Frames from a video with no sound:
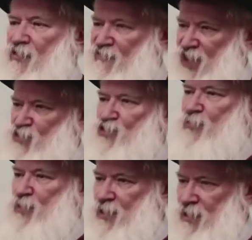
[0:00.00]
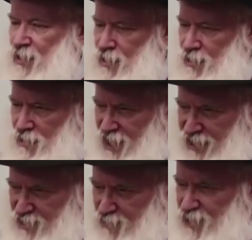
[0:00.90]
The vegetable
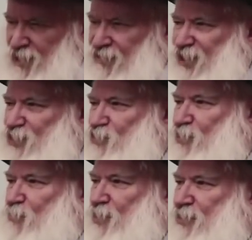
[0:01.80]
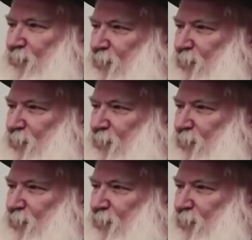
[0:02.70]
likes being a vegetable,